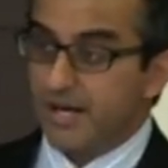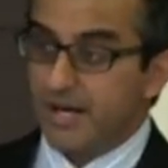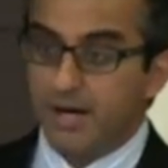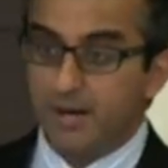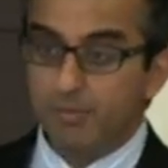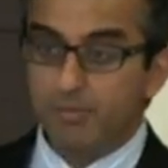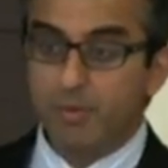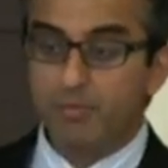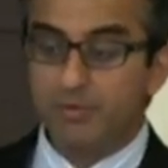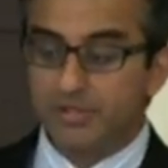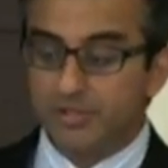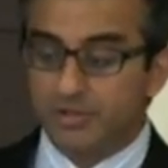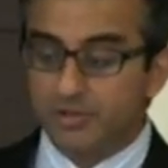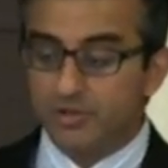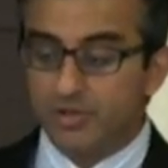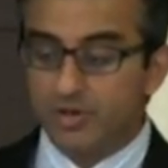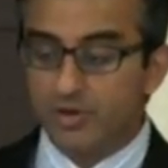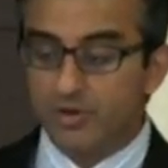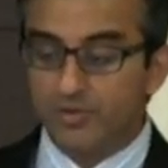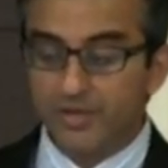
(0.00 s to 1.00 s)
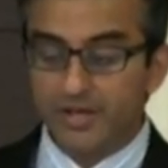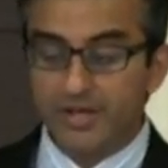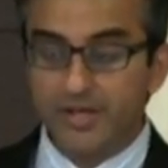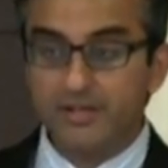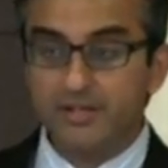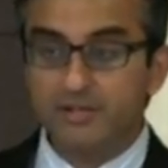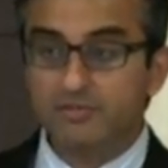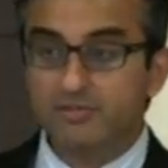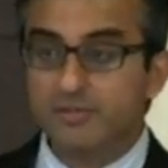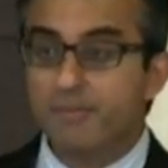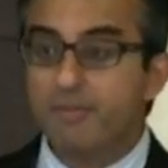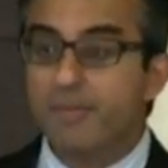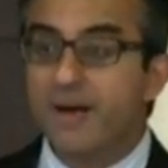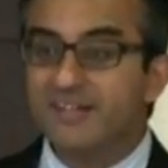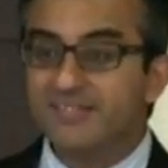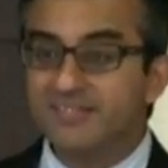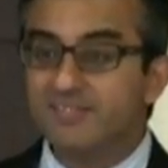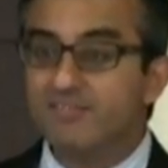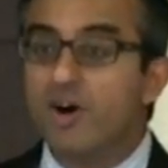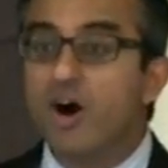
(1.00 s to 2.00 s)
Uh, but we do know that there was a
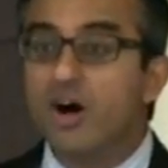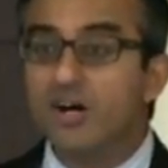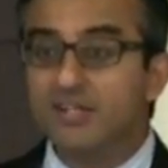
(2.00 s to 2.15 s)
massive